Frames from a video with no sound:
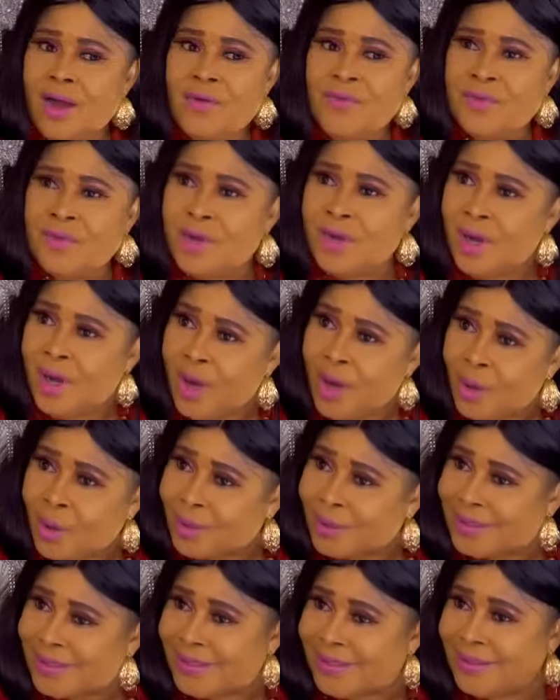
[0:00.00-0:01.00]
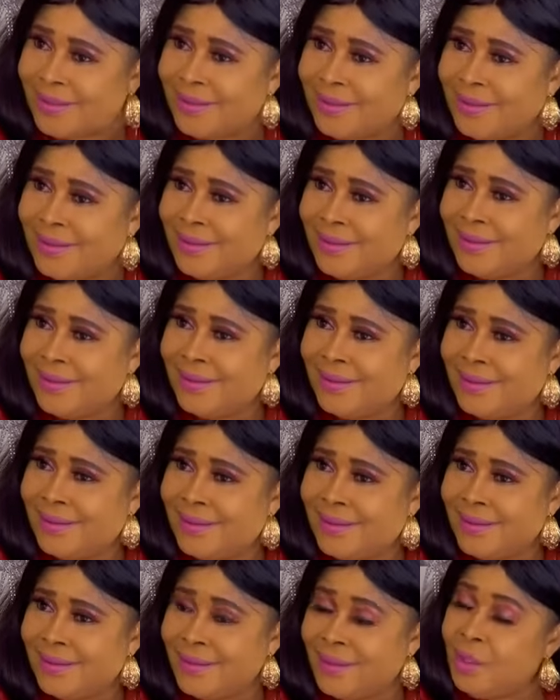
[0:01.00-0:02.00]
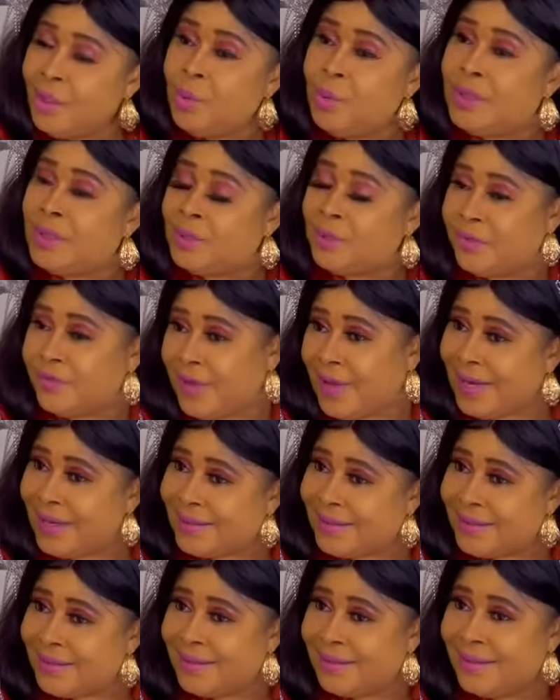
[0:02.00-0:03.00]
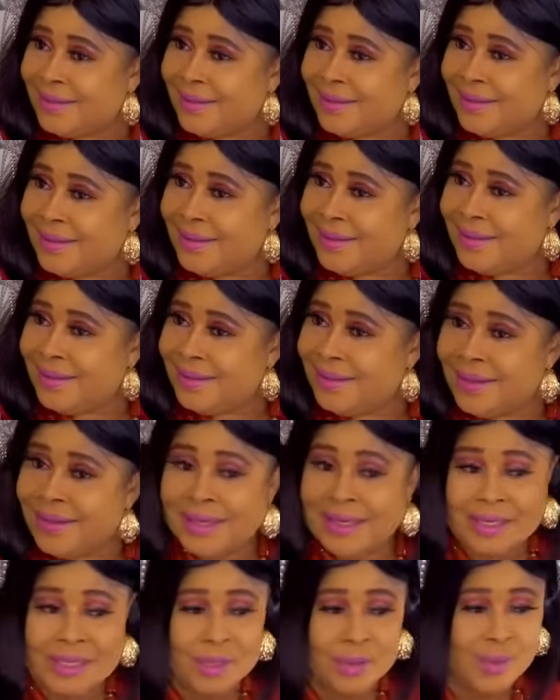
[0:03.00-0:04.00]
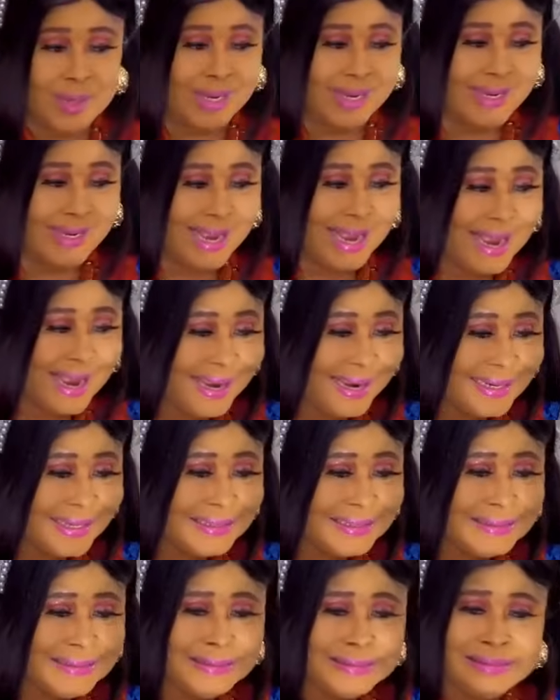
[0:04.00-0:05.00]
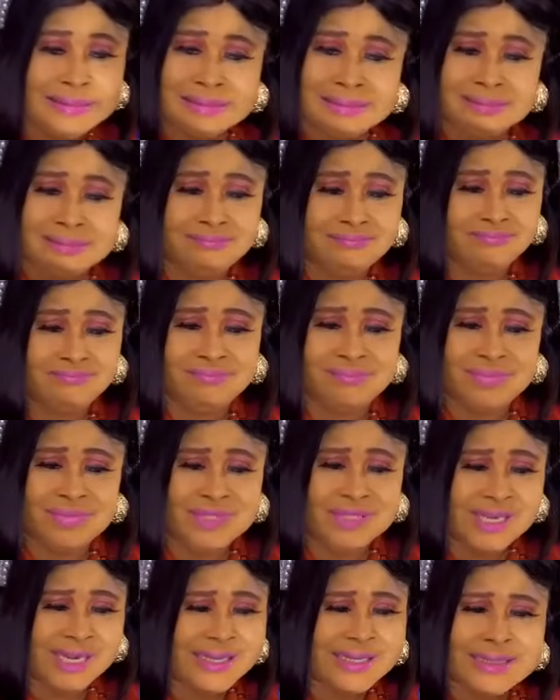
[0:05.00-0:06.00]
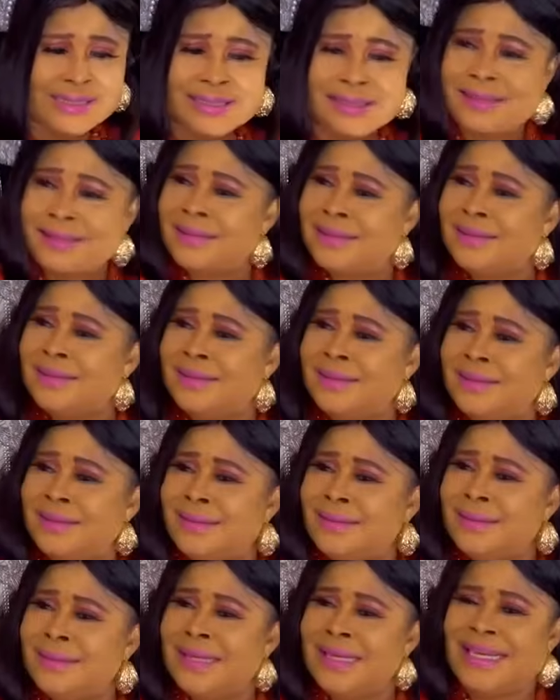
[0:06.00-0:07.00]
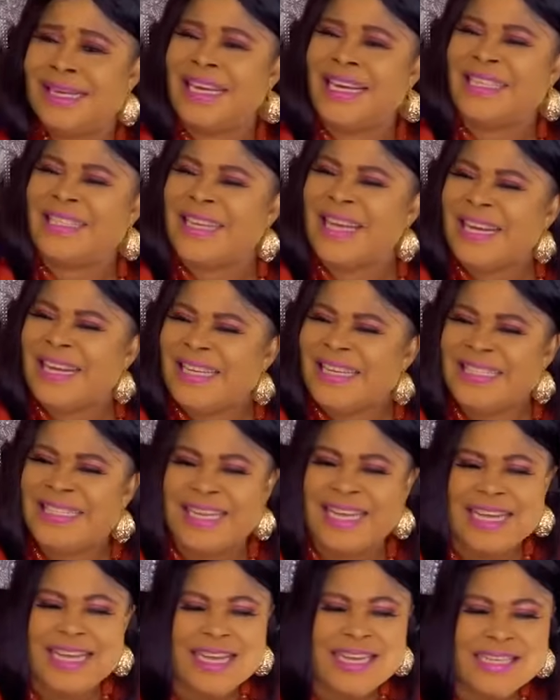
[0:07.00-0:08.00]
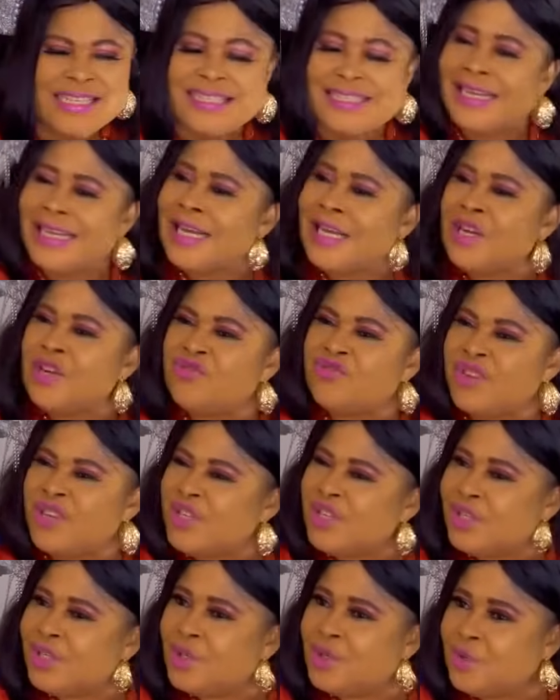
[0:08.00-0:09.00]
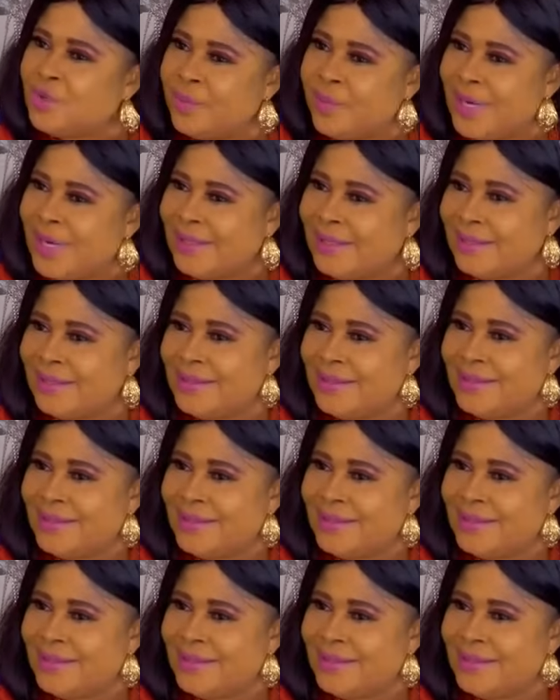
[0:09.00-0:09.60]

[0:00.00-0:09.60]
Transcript: Of course. You need to do that. You are a kind, gentle, intelligent, gracious woman.